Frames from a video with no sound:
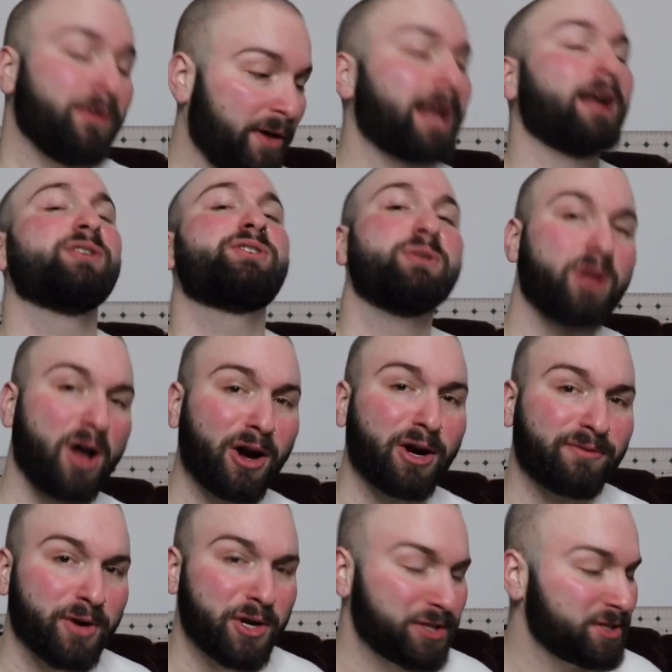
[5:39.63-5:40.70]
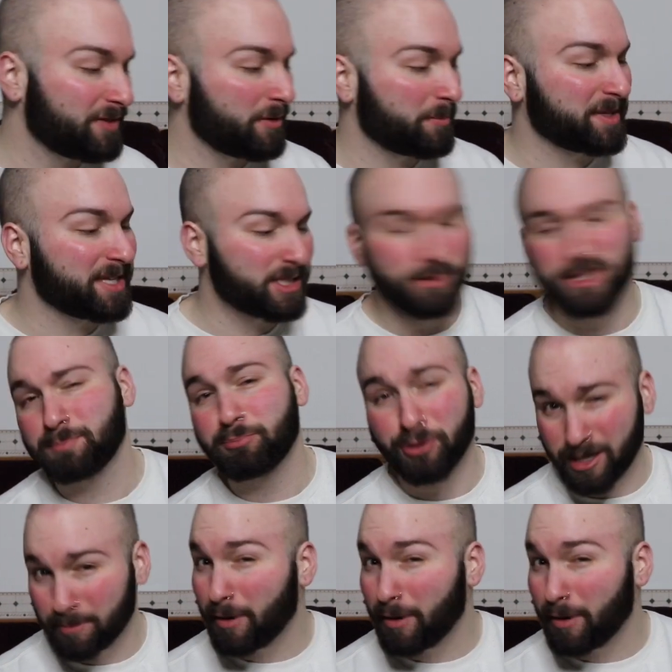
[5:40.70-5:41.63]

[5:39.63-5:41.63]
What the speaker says: then I'll do longer versions of it. But this one's pretty